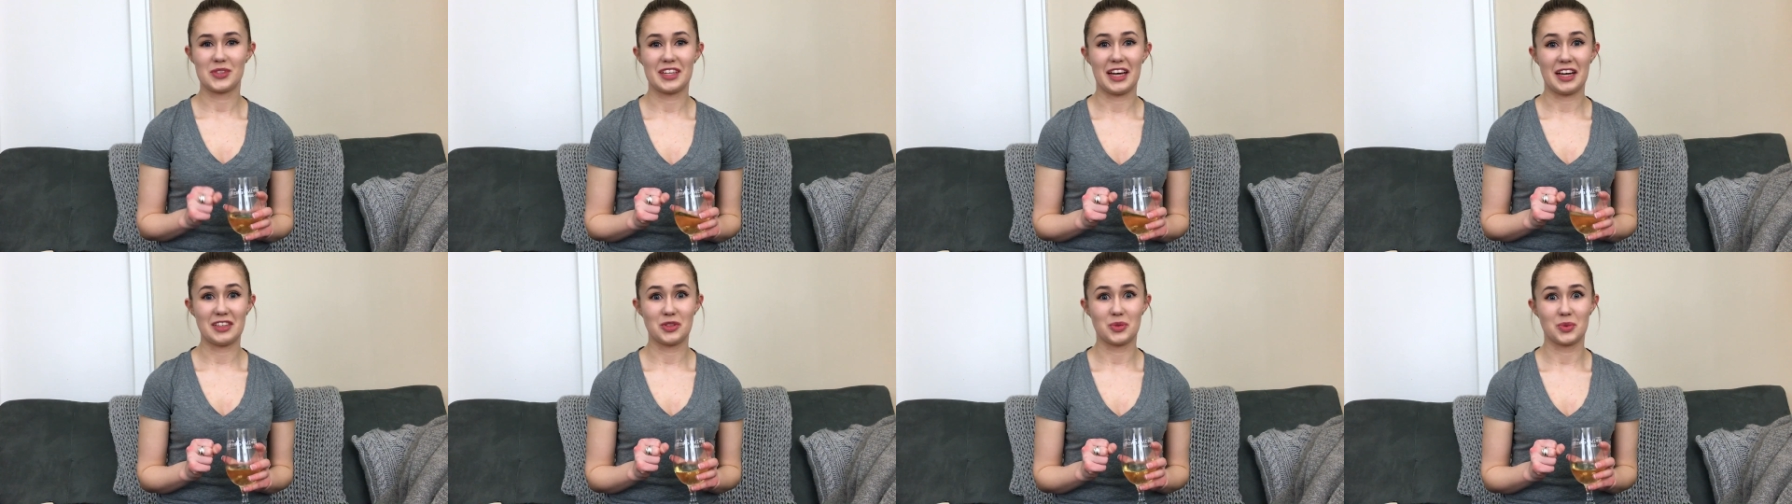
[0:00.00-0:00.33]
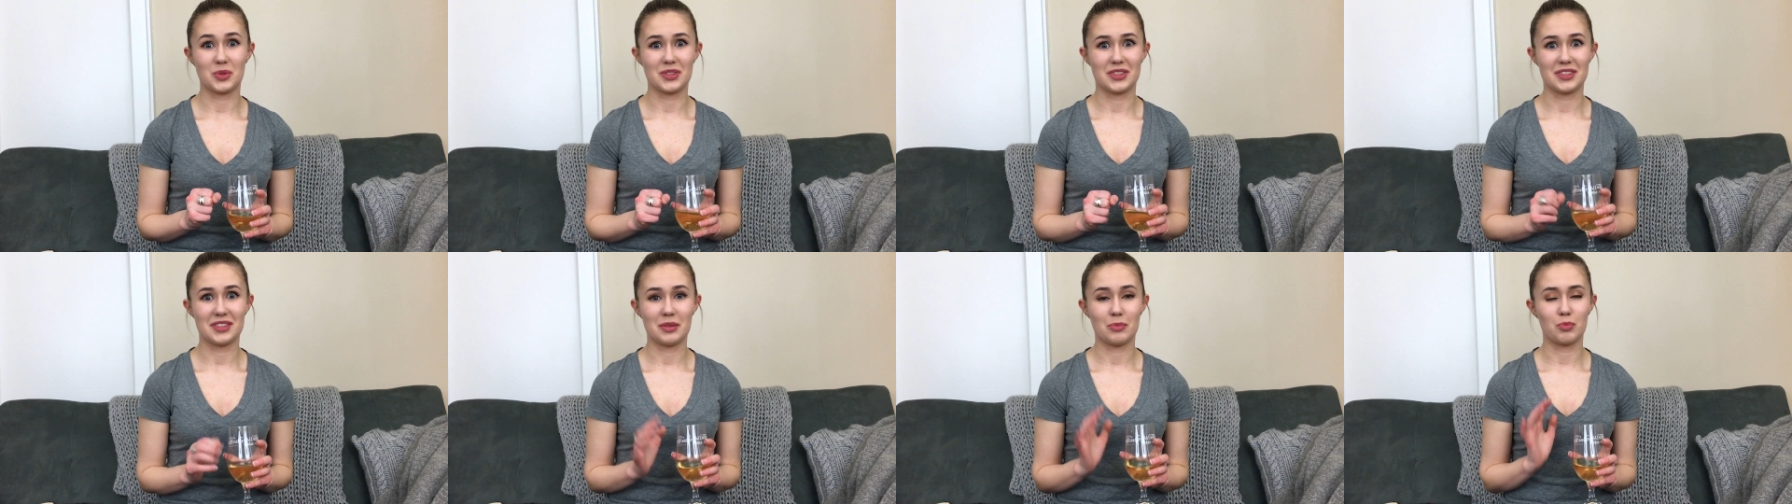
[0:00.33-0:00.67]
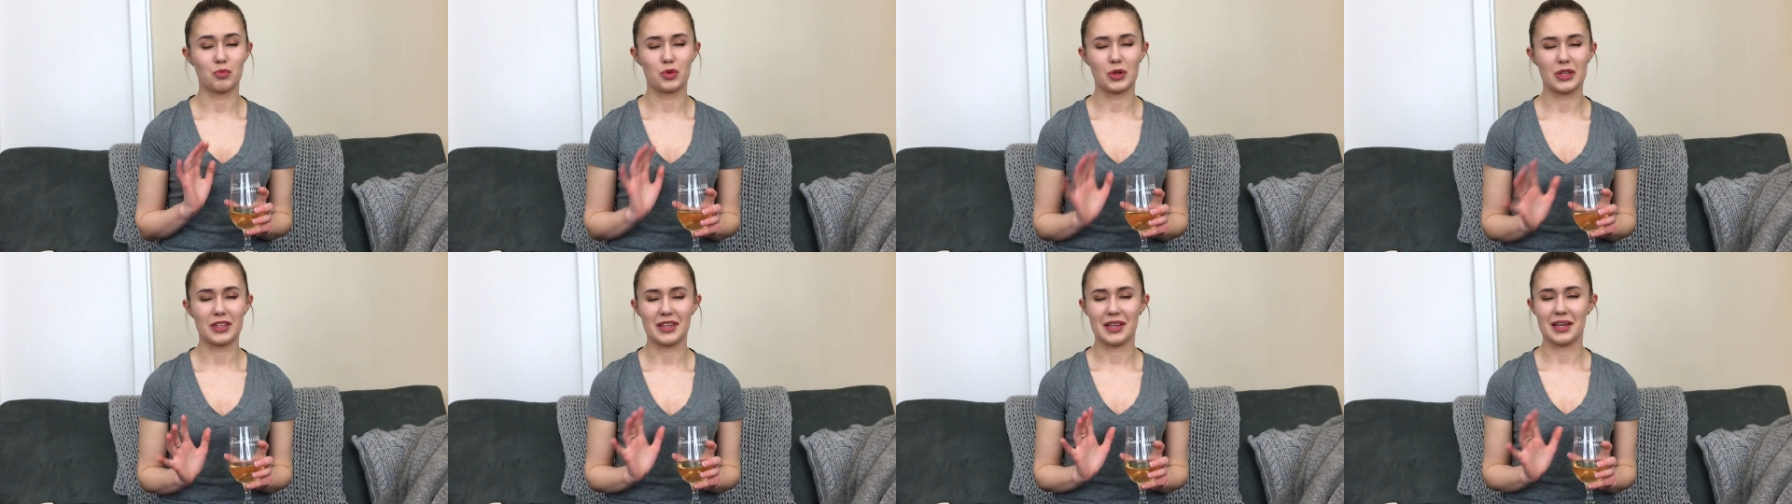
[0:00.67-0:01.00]
scheduled.
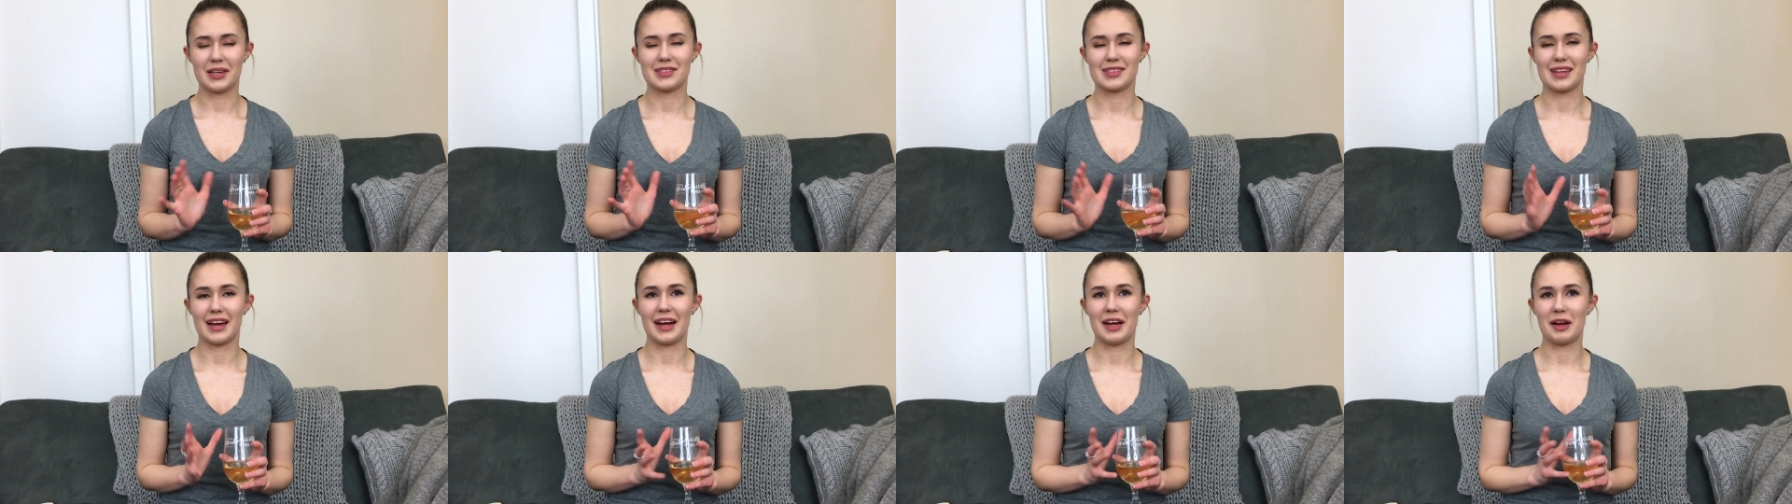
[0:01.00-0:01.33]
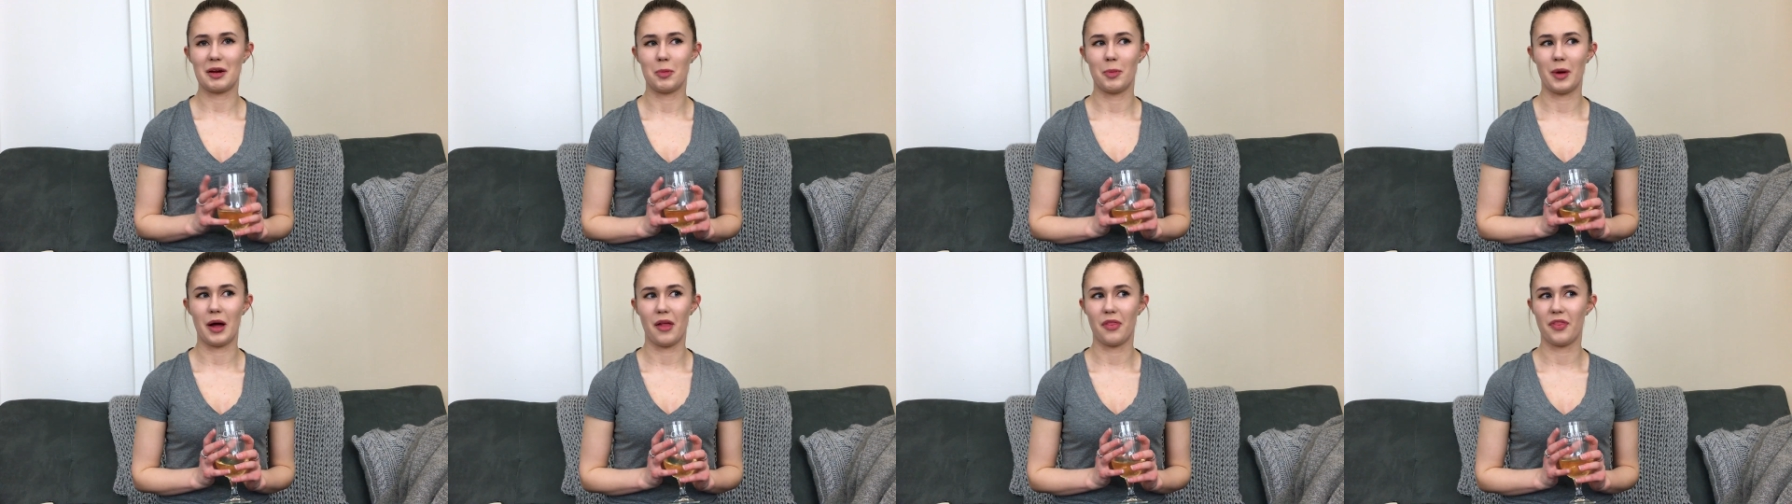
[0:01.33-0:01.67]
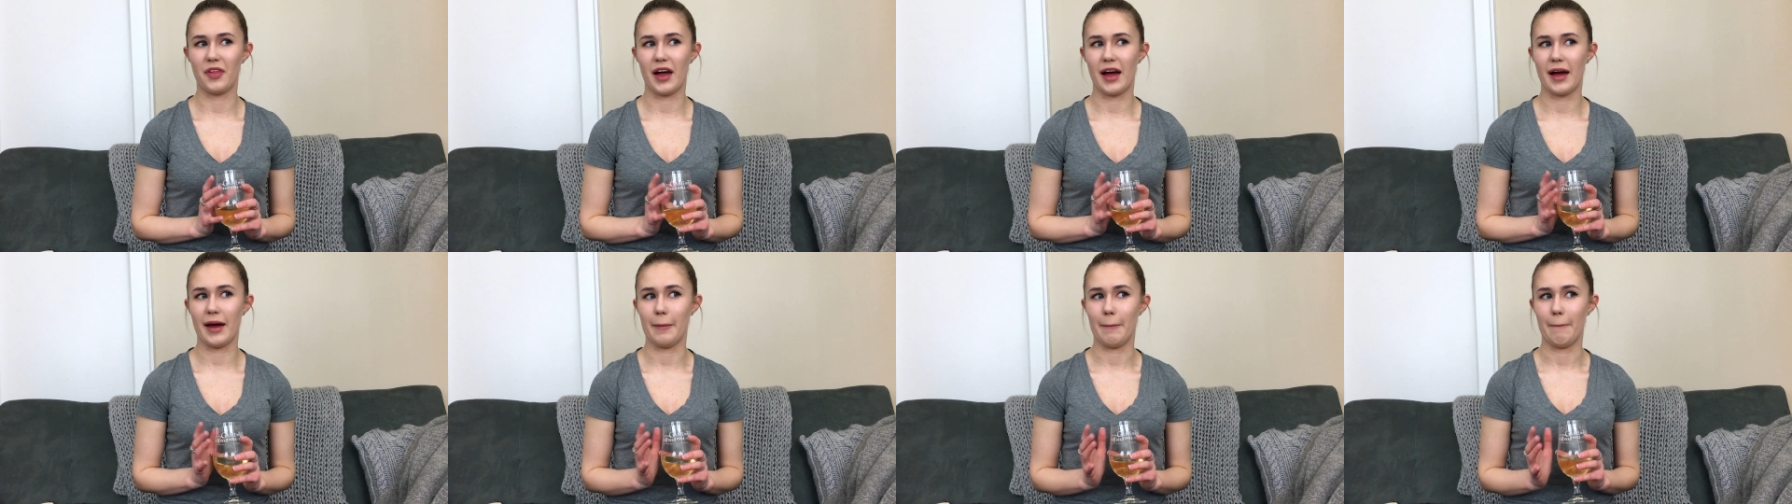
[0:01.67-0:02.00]
I'm really excited about
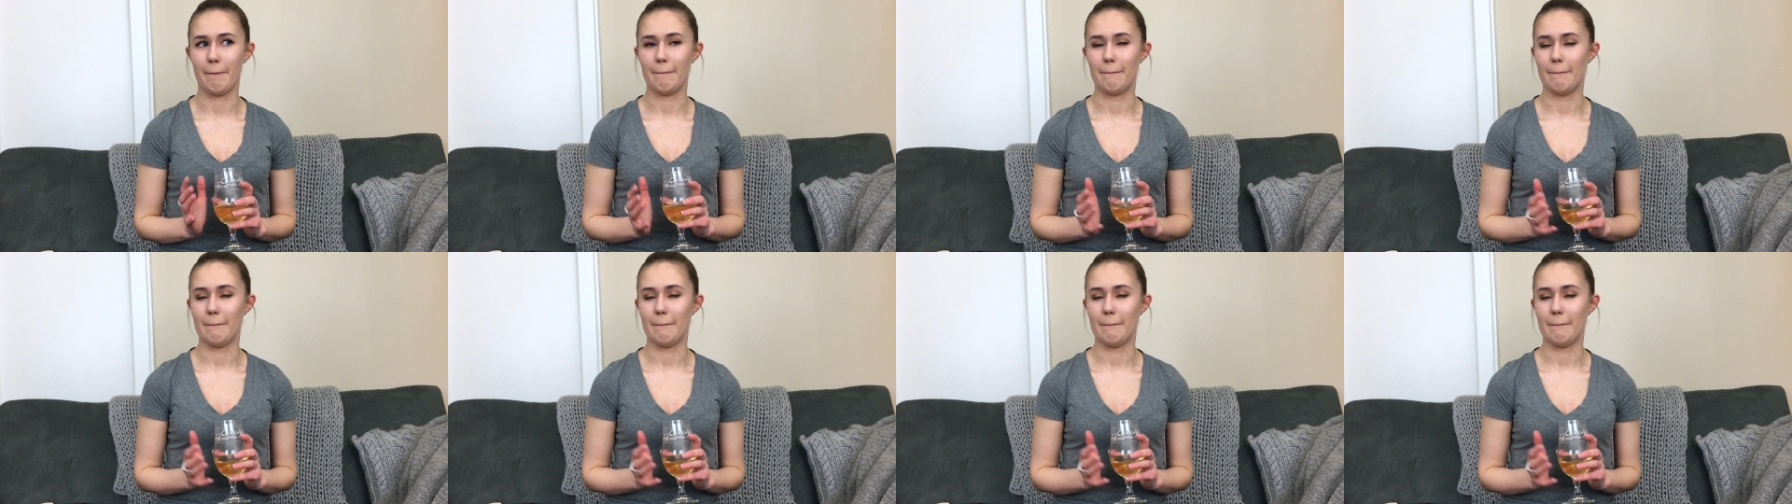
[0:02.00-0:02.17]
that.